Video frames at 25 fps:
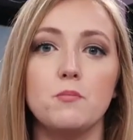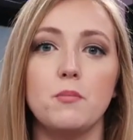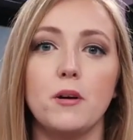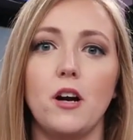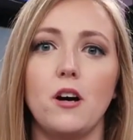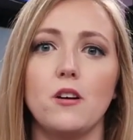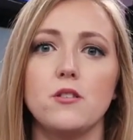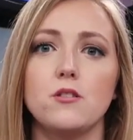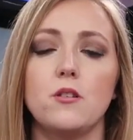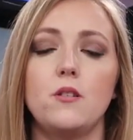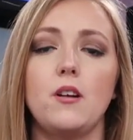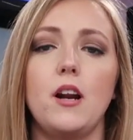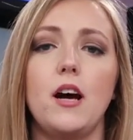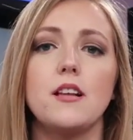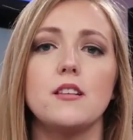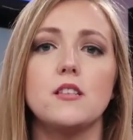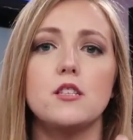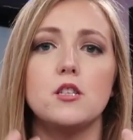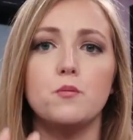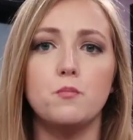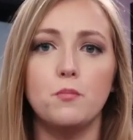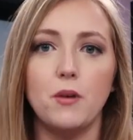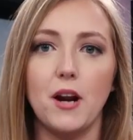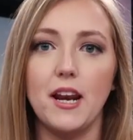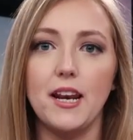but also not
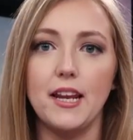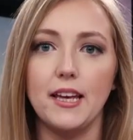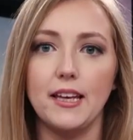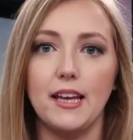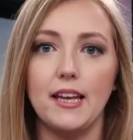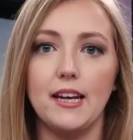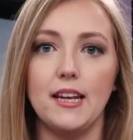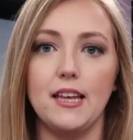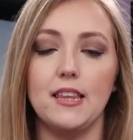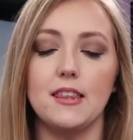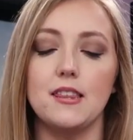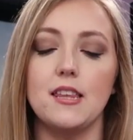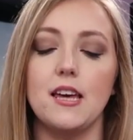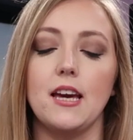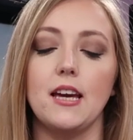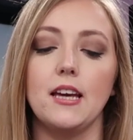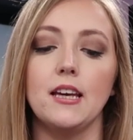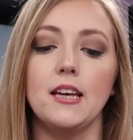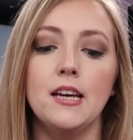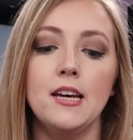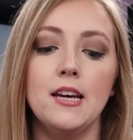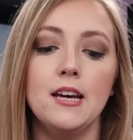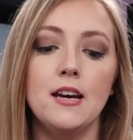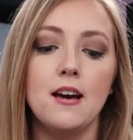spreading anything.